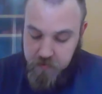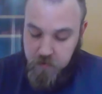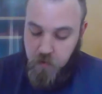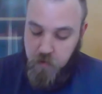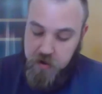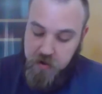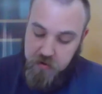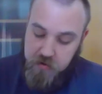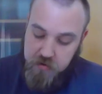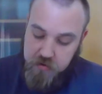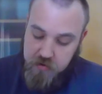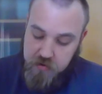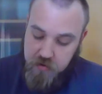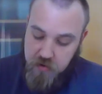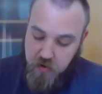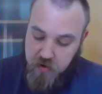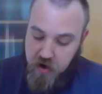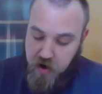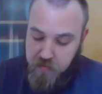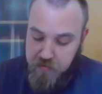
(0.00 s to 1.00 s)
Will
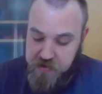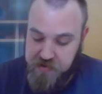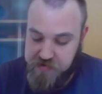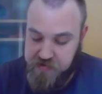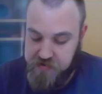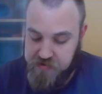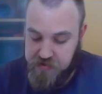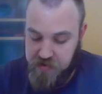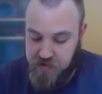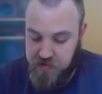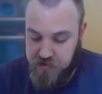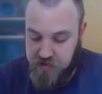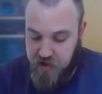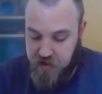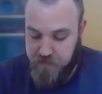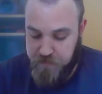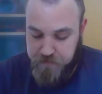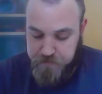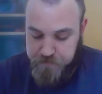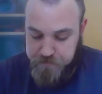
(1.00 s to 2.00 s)
or our Mrs.
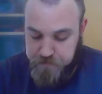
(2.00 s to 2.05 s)
Sunshine.